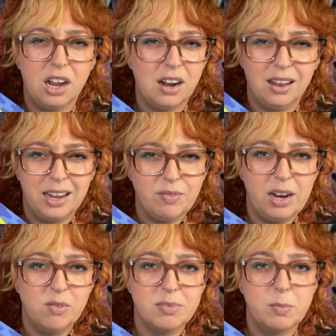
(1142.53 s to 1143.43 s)
not like running
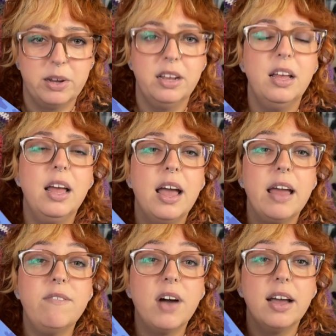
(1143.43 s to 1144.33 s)
from someone,
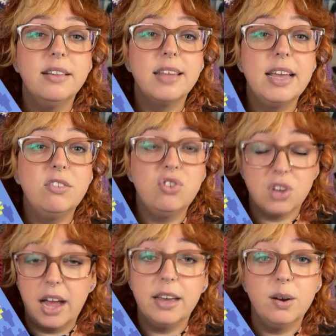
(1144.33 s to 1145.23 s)
and finds a
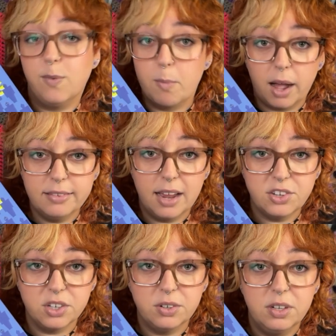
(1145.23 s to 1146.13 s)
giant robot
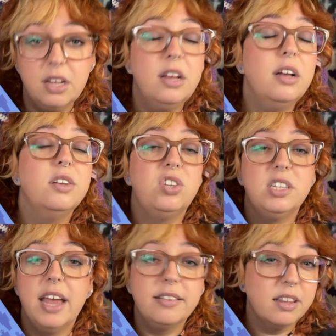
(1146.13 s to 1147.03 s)
statue. She
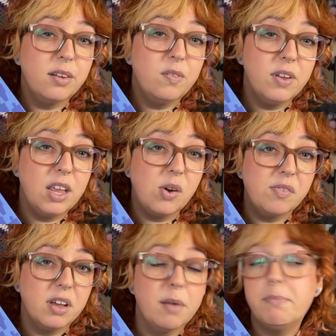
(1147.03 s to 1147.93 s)
takes a little video of
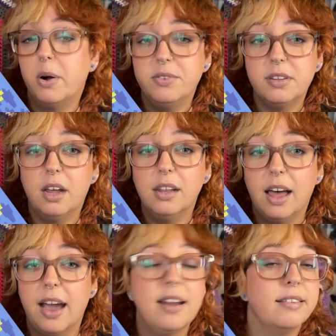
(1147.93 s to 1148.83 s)
it, posts it
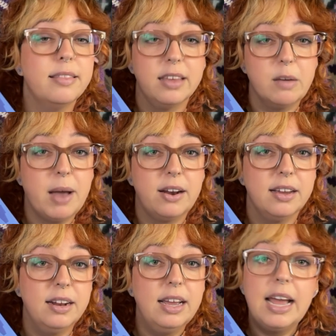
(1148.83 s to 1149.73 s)
online, doesn't think about
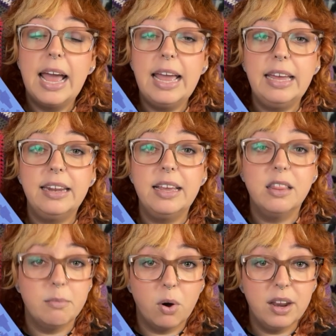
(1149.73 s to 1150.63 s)
it, and in the
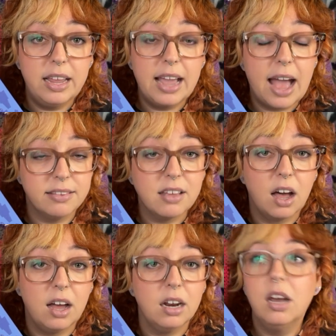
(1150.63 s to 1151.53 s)
morning has
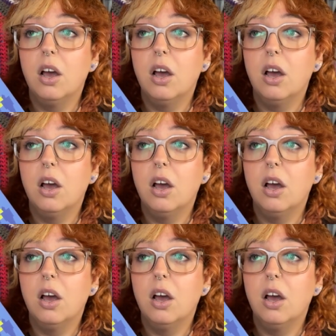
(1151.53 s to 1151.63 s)
gone